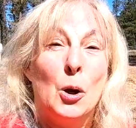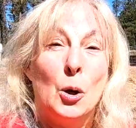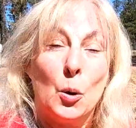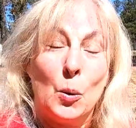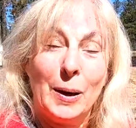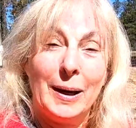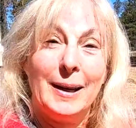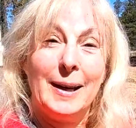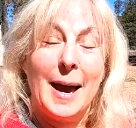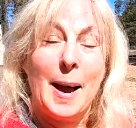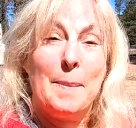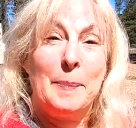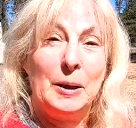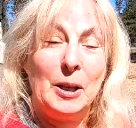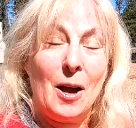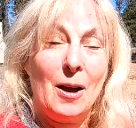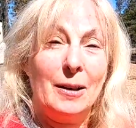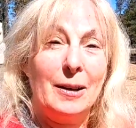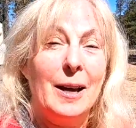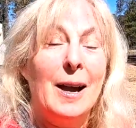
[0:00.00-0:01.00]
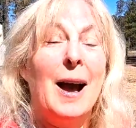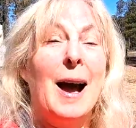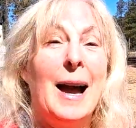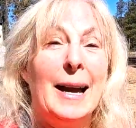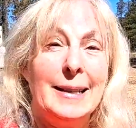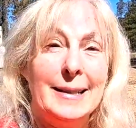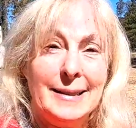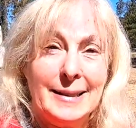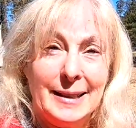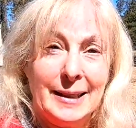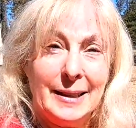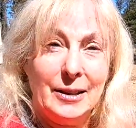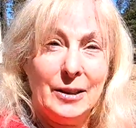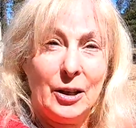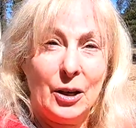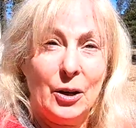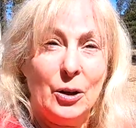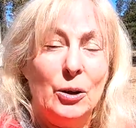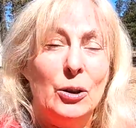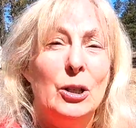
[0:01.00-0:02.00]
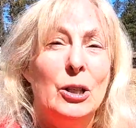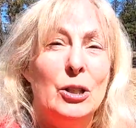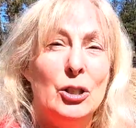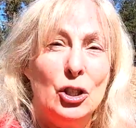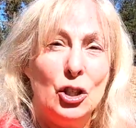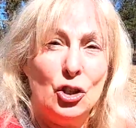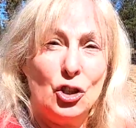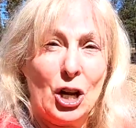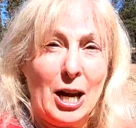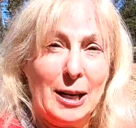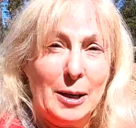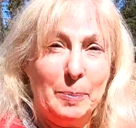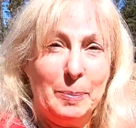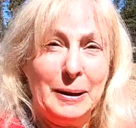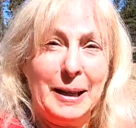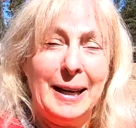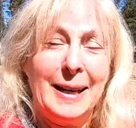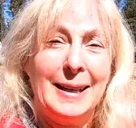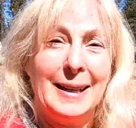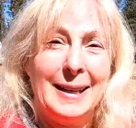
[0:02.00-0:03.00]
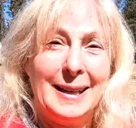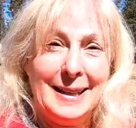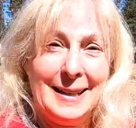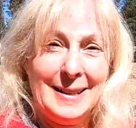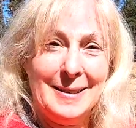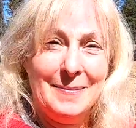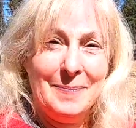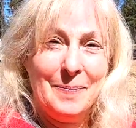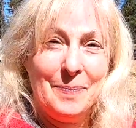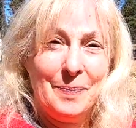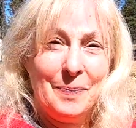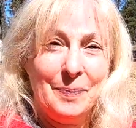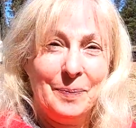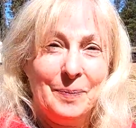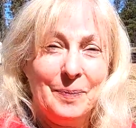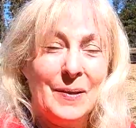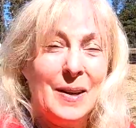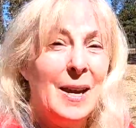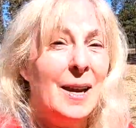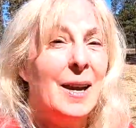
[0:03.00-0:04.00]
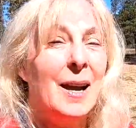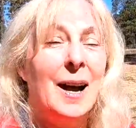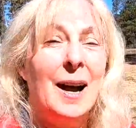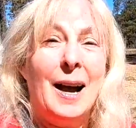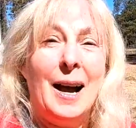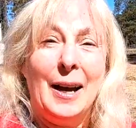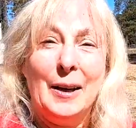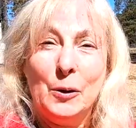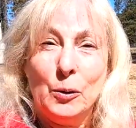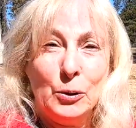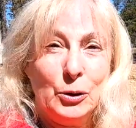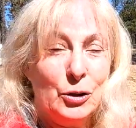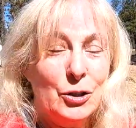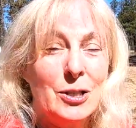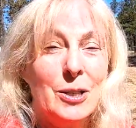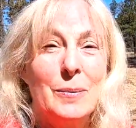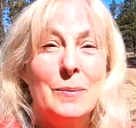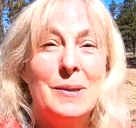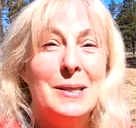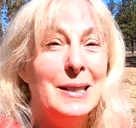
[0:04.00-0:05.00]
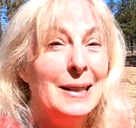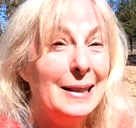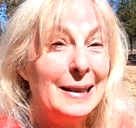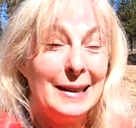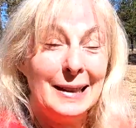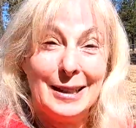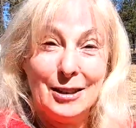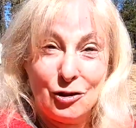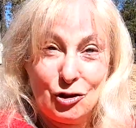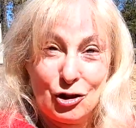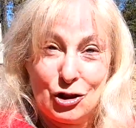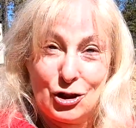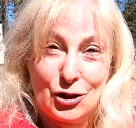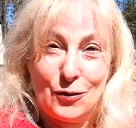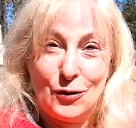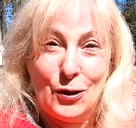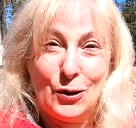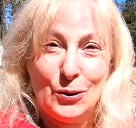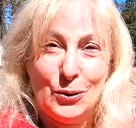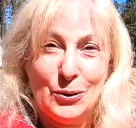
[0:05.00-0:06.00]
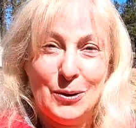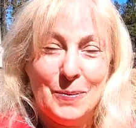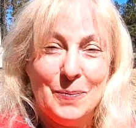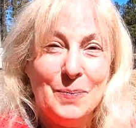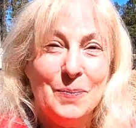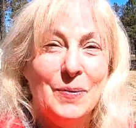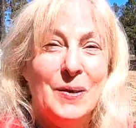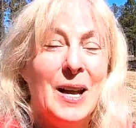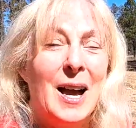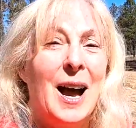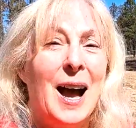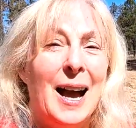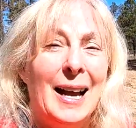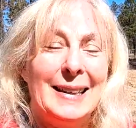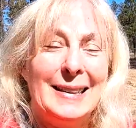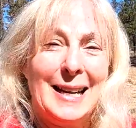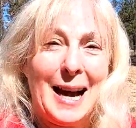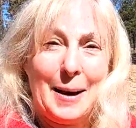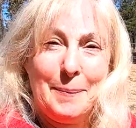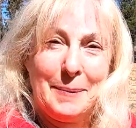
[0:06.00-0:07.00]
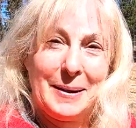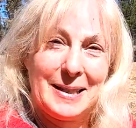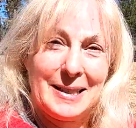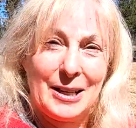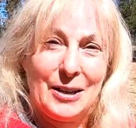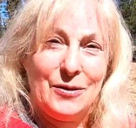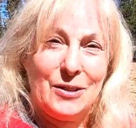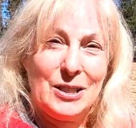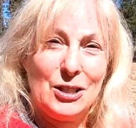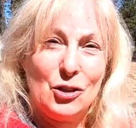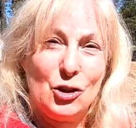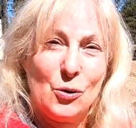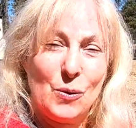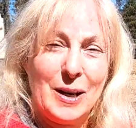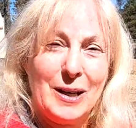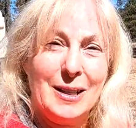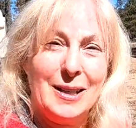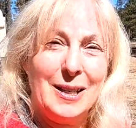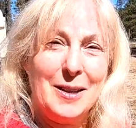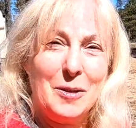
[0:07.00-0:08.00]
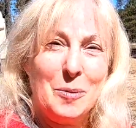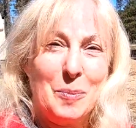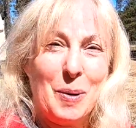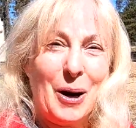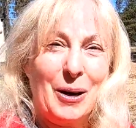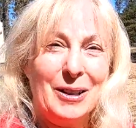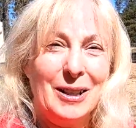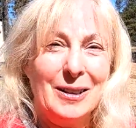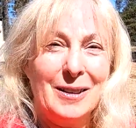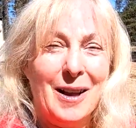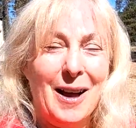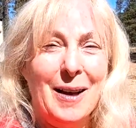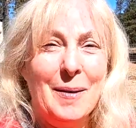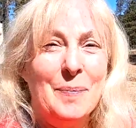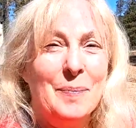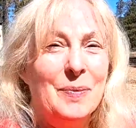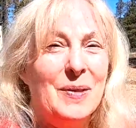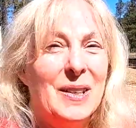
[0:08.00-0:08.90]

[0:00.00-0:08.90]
Quick epilogue. I did go to Jacob Lake Inn. I ordered some delicious food. I got myself situated in the parking lot,